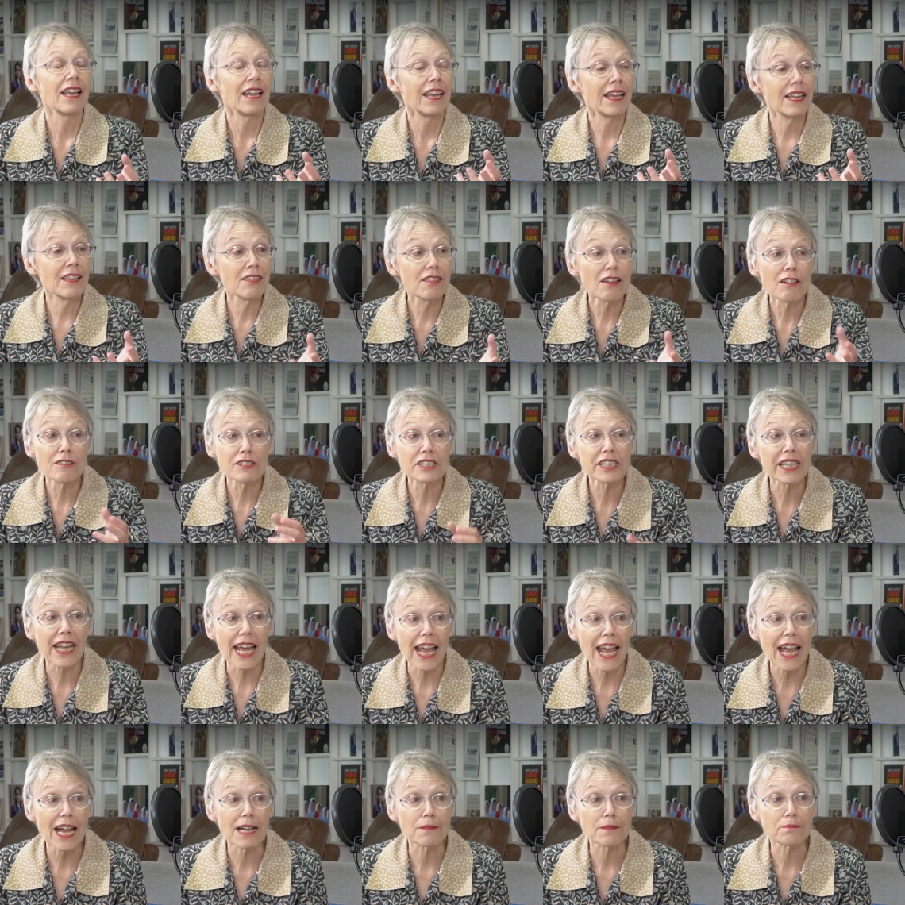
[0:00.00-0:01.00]
in those
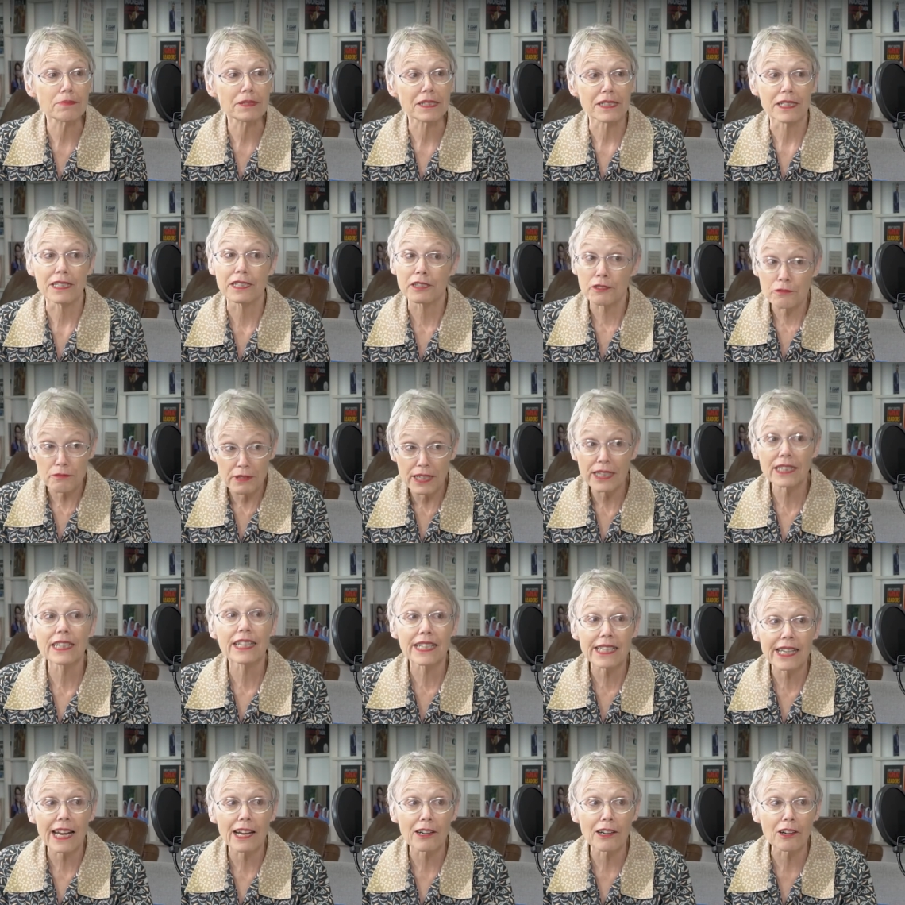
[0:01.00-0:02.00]
camps is
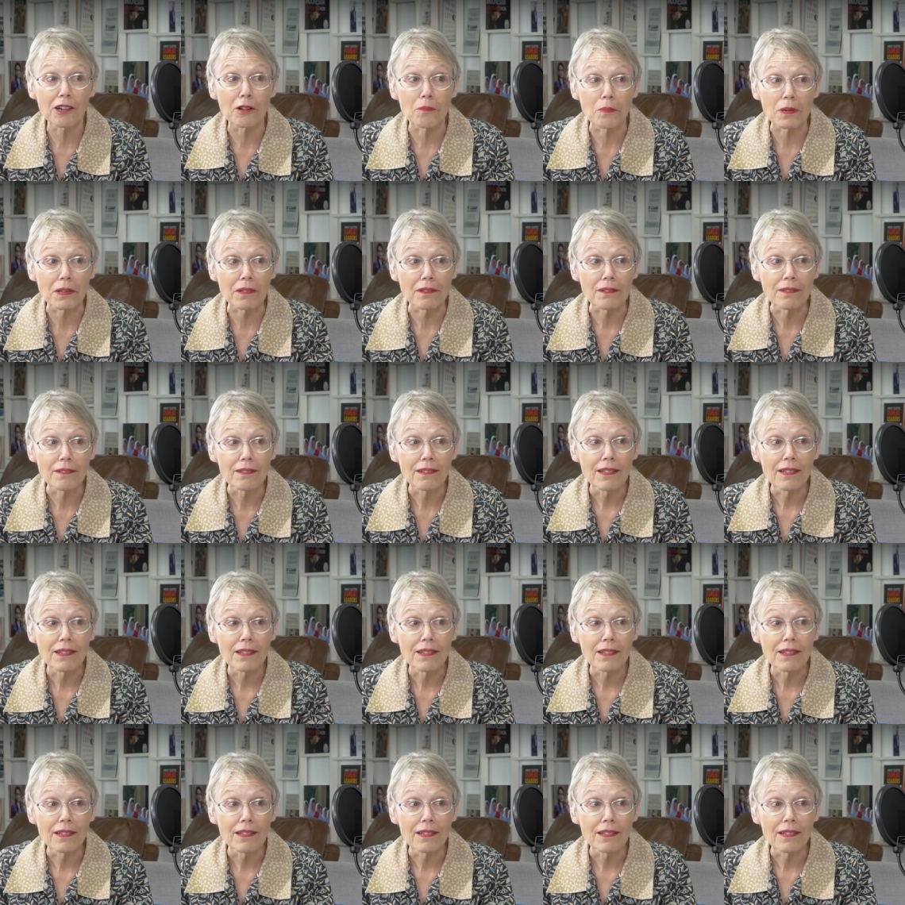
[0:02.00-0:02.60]
really terrible.